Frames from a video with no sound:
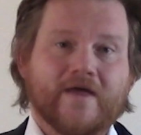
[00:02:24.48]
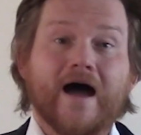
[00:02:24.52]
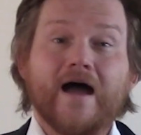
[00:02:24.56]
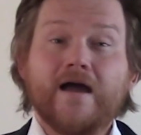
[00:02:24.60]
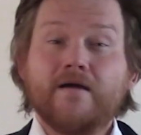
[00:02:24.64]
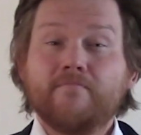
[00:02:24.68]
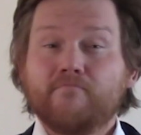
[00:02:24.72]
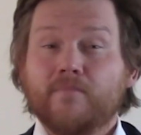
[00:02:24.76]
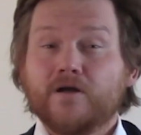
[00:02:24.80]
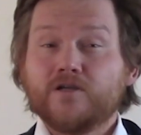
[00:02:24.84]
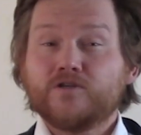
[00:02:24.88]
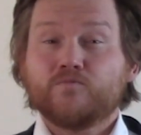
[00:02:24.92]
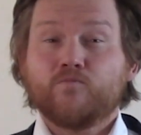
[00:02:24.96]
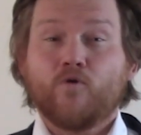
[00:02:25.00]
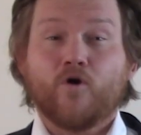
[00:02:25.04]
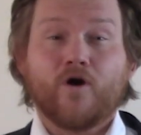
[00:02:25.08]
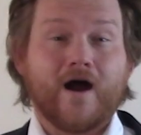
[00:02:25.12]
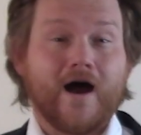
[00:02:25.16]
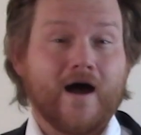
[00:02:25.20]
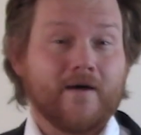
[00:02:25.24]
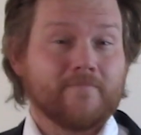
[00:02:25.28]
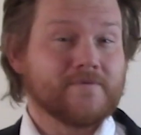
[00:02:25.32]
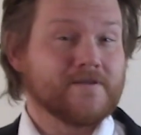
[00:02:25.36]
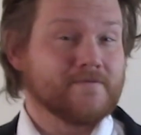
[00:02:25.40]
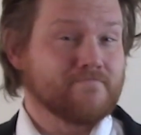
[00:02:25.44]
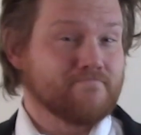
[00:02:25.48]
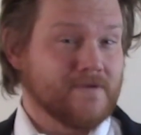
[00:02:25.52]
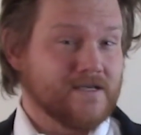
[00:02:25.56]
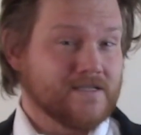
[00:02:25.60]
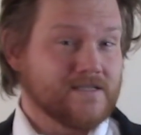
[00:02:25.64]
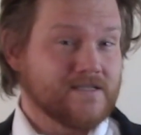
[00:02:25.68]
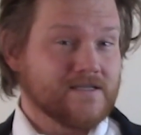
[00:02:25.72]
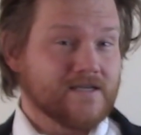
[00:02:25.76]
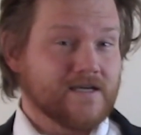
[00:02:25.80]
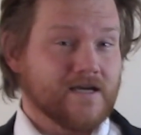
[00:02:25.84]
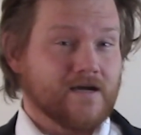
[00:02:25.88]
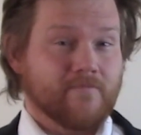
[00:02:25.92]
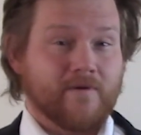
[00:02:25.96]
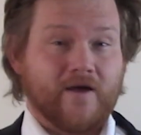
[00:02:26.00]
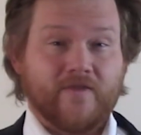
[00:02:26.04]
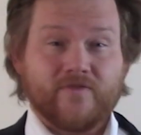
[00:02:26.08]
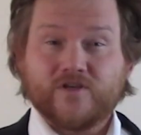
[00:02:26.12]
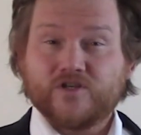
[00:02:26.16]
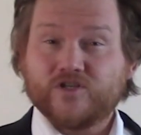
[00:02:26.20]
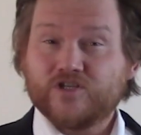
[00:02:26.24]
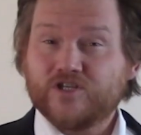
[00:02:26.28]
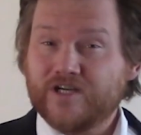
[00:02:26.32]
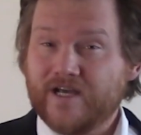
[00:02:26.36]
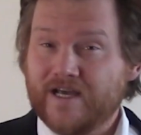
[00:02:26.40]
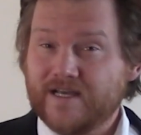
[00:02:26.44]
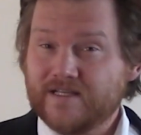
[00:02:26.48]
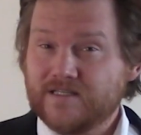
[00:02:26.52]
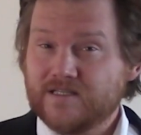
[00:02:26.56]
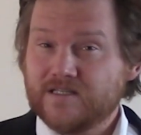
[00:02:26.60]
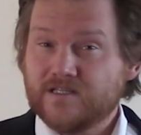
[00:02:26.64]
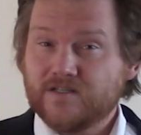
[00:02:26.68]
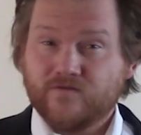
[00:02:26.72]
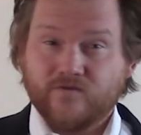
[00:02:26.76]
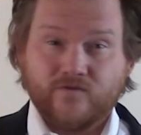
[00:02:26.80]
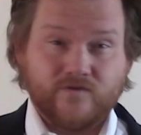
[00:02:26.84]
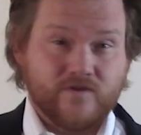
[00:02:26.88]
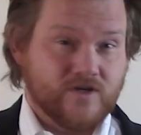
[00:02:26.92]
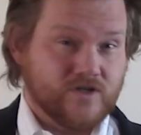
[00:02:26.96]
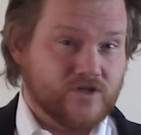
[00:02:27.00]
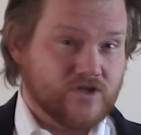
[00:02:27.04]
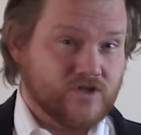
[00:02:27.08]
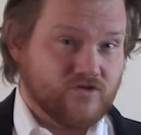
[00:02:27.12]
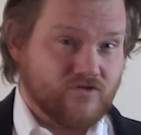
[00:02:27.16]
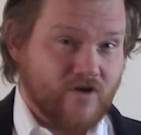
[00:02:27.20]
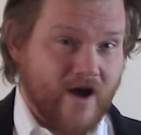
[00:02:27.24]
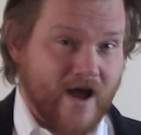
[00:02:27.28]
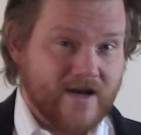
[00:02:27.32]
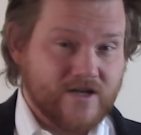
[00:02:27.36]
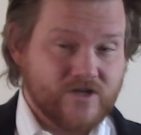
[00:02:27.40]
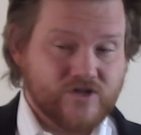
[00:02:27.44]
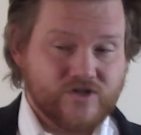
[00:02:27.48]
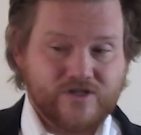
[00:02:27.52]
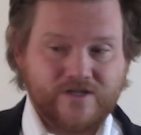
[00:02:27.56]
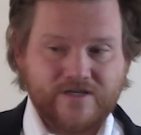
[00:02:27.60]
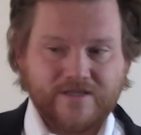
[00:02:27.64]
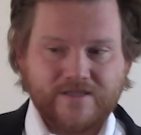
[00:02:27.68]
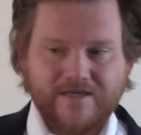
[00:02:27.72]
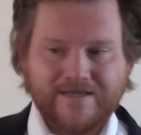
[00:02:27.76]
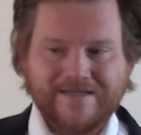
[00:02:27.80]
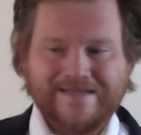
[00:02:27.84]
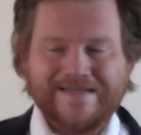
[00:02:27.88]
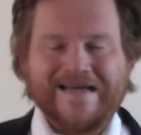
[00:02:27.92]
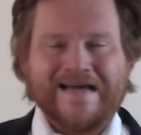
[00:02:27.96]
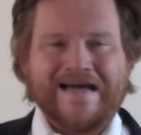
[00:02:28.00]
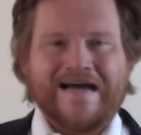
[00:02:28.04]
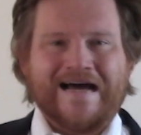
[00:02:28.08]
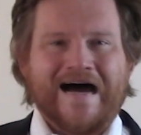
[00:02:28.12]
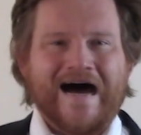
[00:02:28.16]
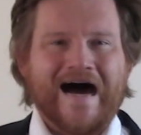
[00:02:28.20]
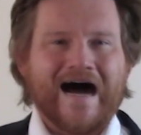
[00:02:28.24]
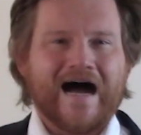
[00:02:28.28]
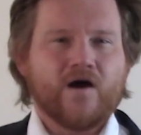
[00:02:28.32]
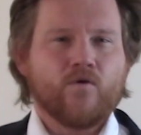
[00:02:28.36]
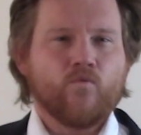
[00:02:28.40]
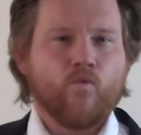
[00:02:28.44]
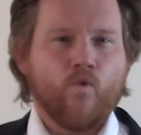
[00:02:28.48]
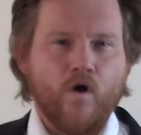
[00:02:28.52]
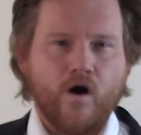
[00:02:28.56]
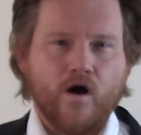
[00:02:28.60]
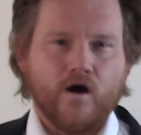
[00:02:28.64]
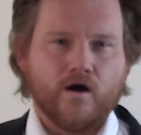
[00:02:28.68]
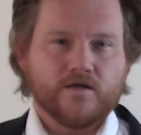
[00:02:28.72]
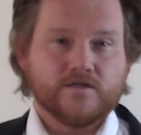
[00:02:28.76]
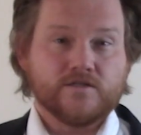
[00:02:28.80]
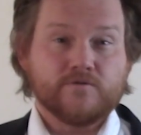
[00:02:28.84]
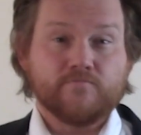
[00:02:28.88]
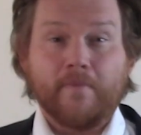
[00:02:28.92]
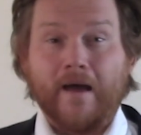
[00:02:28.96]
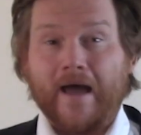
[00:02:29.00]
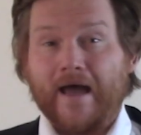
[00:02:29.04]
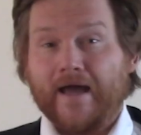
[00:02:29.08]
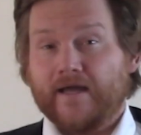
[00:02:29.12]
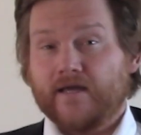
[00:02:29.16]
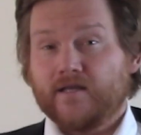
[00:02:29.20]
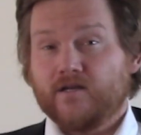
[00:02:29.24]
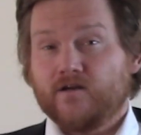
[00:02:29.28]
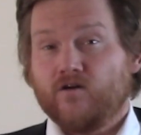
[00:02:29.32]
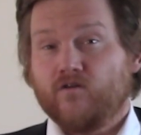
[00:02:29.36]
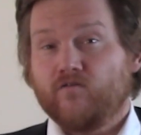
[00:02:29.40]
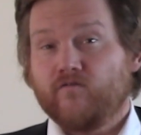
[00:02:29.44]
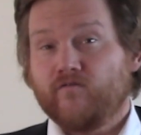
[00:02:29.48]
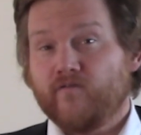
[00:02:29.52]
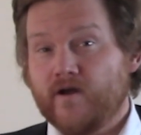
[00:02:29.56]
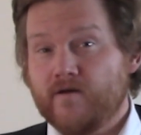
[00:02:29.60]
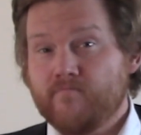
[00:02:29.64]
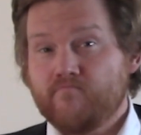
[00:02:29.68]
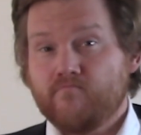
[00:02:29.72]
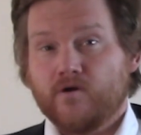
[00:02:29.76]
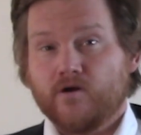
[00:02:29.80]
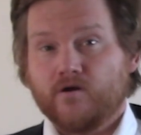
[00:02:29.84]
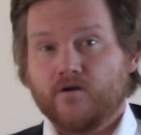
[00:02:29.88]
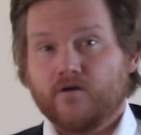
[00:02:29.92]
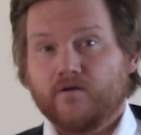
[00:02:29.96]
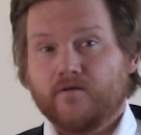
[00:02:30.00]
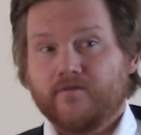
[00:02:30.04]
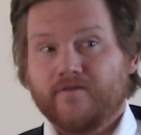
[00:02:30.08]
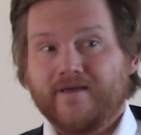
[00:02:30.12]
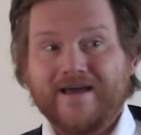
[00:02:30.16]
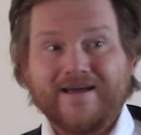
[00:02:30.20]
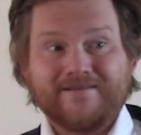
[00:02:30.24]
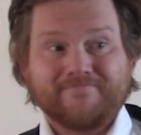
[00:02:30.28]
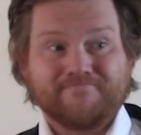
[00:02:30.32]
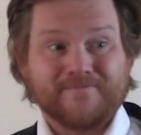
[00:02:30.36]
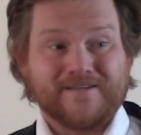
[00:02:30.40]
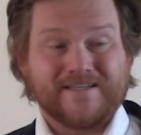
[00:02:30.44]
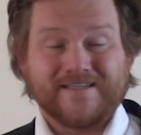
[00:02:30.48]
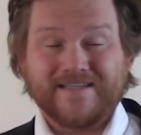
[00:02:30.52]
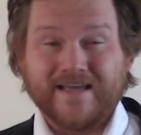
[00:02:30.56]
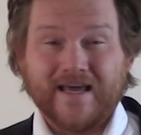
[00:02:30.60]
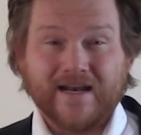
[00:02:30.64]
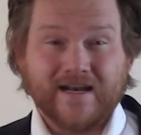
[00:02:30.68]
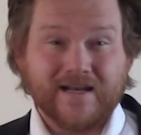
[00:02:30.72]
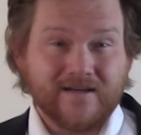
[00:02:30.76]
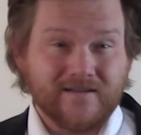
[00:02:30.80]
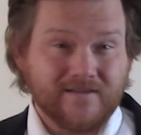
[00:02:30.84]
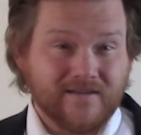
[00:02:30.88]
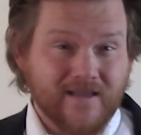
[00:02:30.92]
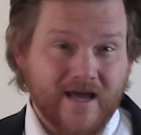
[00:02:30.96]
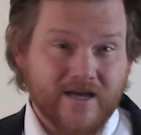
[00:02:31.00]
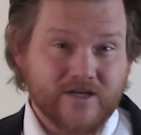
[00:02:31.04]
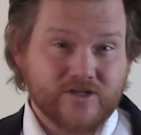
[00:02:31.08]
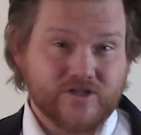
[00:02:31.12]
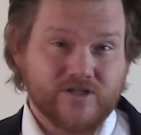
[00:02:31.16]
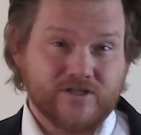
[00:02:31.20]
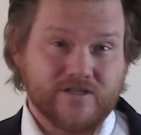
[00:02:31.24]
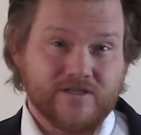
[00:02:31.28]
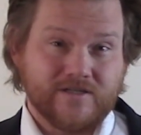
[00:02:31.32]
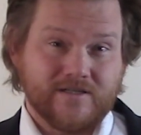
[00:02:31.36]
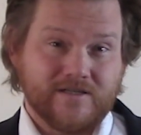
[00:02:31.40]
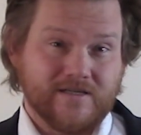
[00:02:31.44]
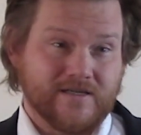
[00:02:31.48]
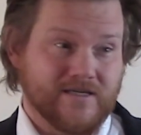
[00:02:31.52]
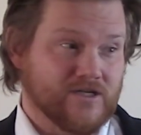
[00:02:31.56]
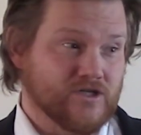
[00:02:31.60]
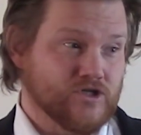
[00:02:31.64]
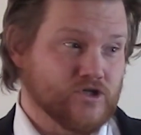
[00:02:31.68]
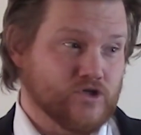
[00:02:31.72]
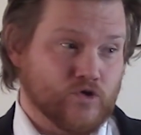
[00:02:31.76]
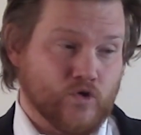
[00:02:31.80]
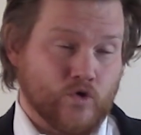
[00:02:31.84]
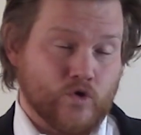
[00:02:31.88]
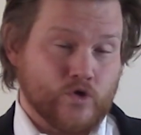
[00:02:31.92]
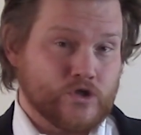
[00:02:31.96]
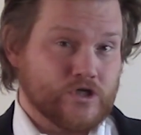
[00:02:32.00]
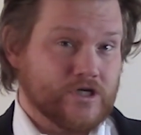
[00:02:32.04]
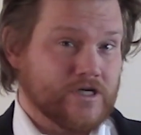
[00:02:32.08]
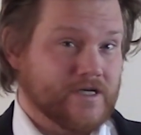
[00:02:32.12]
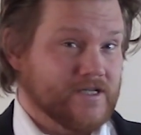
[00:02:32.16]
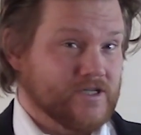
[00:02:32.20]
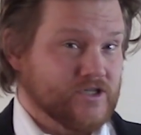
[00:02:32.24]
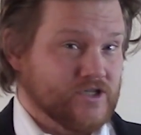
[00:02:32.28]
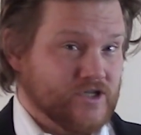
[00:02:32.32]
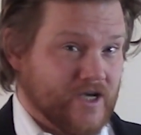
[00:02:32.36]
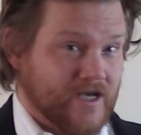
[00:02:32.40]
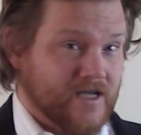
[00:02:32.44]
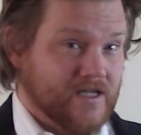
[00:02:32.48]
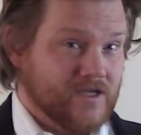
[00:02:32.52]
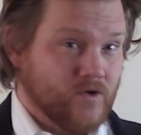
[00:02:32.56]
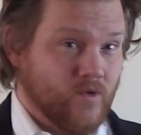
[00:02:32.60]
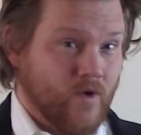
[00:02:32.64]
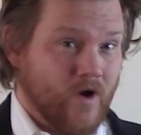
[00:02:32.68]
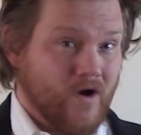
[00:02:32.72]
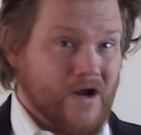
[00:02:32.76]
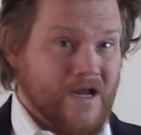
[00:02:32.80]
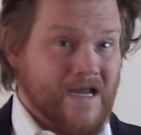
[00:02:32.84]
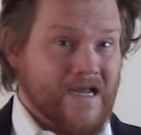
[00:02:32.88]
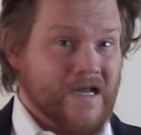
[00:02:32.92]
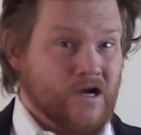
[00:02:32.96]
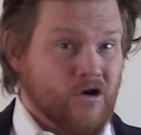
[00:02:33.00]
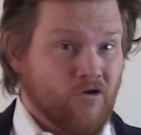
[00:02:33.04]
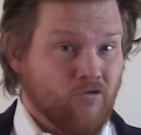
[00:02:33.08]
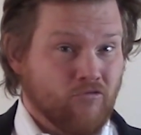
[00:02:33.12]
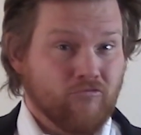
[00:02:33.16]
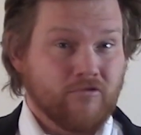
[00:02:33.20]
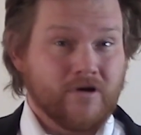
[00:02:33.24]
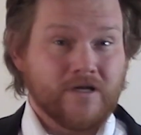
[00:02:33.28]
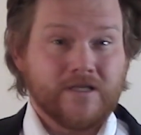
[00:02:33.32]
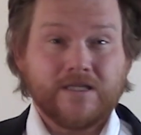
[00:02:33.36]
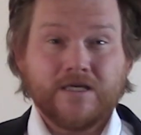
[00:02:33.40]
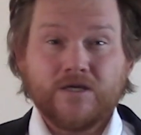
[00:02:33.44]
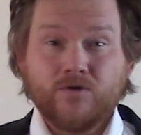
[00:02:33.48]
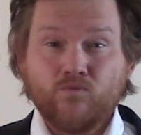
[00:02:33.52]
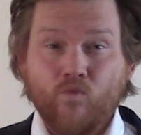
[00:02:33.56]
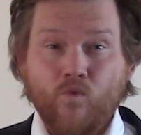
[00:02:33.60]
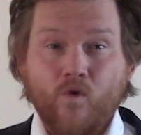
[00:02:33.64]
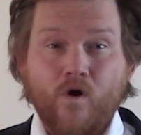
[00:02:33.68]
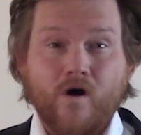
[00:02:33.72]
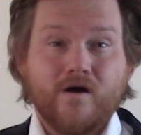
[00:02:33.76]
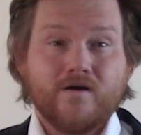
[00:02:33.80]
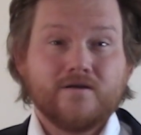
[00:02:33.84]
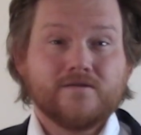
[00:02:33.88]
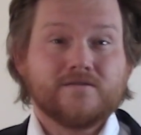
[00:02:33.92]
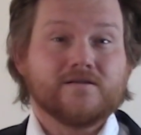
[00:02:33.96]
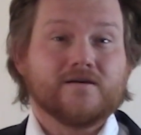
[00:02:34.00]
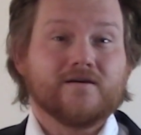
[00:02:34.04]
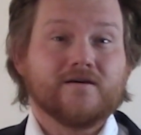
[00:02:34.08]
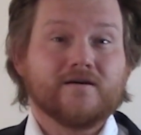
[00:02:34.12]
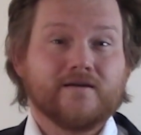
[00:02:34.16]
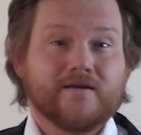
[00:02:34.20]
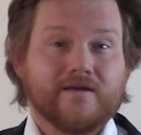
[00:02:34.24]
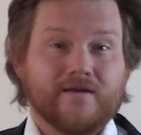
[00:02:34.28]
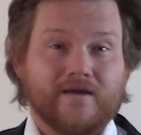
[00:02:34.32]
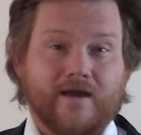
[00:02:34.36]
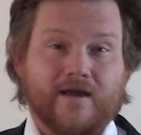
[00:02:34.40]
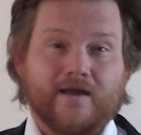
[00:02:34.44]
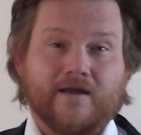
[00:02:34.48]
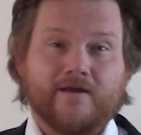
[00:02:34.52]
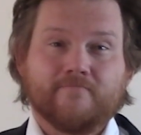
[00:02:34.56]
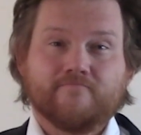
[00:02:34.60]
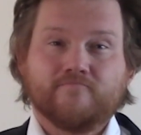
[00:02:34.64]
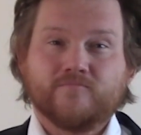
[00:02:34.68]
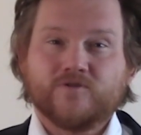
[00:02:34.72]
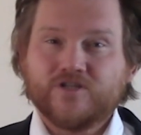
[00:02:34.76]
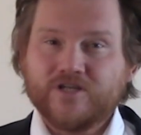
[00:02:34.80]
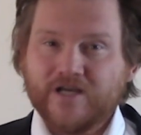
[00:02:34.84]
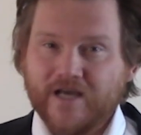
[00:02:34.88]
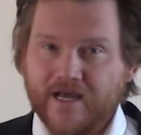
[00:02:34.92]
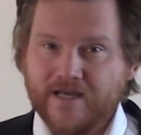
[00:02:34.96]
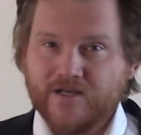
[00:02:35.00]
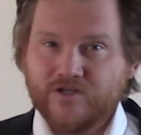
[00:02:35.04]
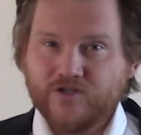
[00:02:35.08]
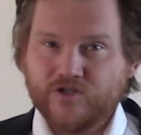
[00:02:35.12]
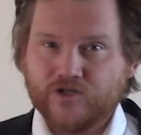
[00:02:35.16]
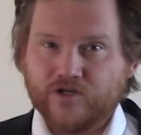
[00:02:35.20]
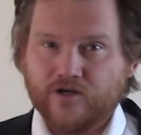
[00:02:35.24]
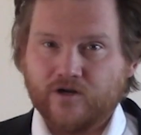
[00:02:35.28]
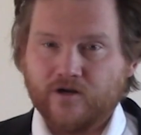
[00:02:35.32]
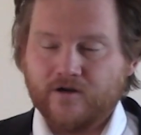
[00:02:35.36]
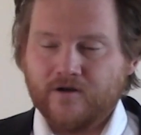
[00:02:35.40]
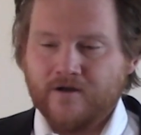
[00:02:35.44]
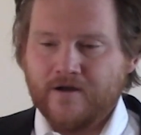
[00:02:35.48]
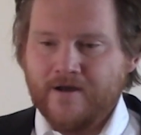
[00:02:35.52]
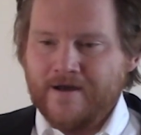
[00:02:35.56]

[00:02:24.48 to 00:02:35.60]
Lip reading: I am much more optimistic about the chances for this strategy than I was back in November. That Senate election in Georgia in January really was a game changer.